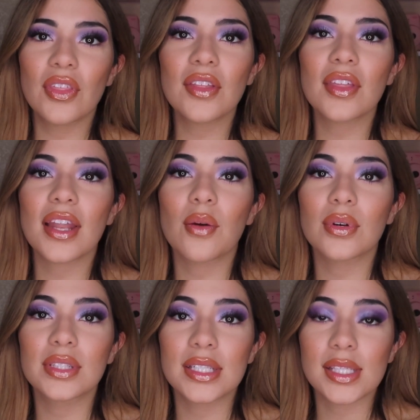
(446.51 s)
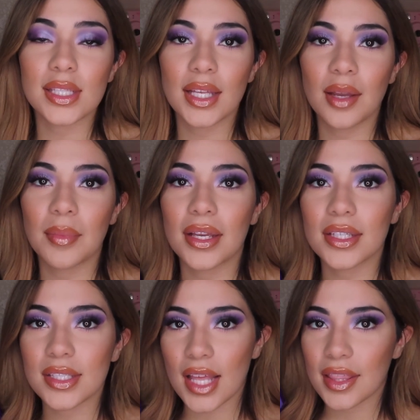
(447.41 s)
thing that I will disclaim
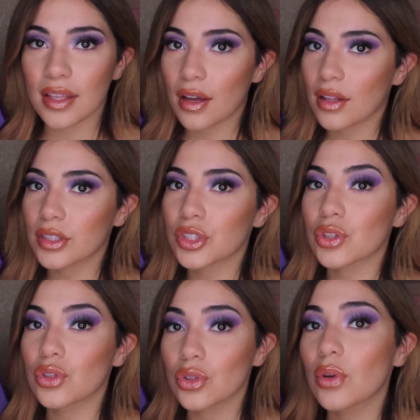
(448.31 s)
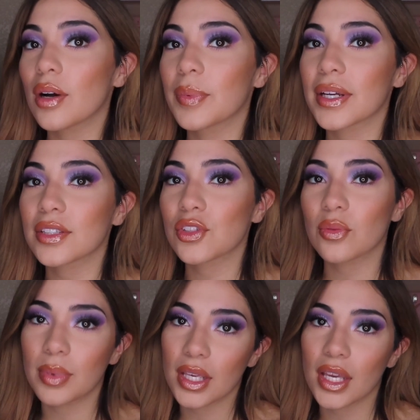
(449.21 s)
is that the colors do appear
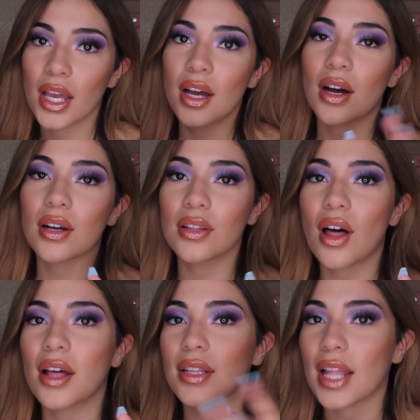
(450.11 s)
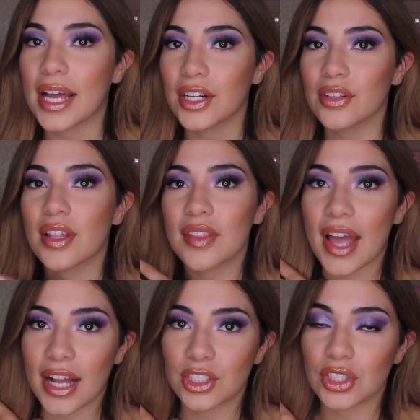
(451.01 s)
to be a lot lighter than they
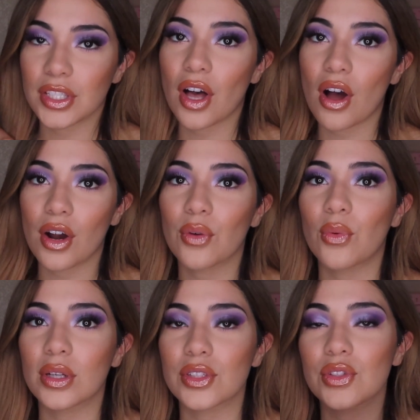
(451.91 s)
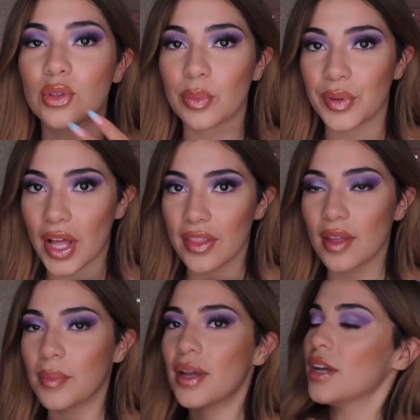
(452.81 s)
actually are once you apply
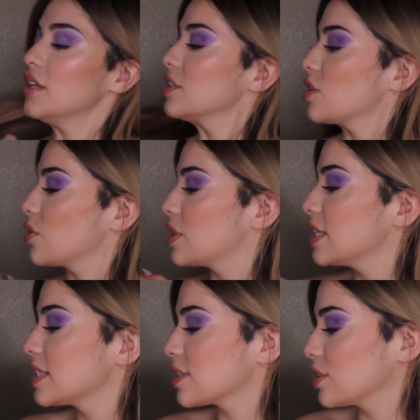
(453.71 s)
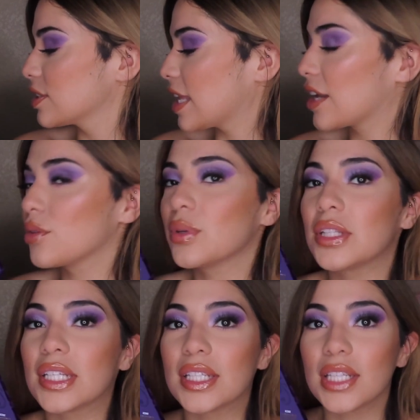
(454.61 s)
them. So this looks like a
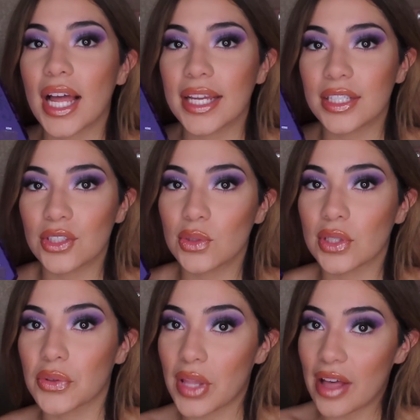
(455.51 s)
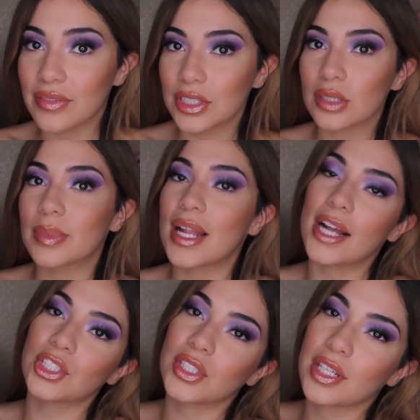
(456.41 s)
really light, cute little lavender, but
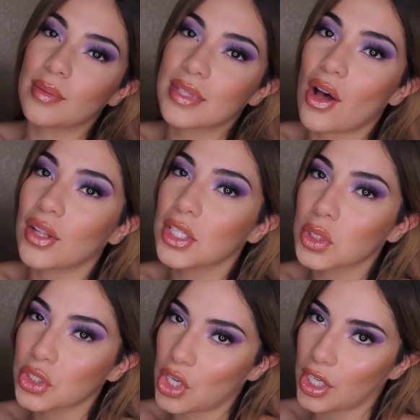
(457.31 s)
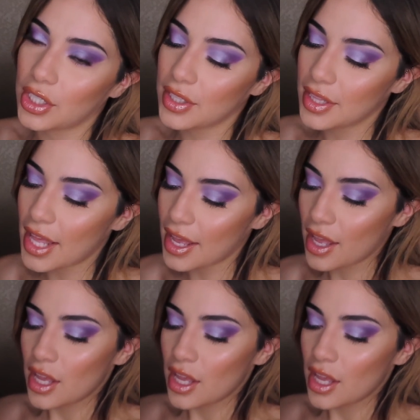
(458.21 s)
actually comes out a little darker than that.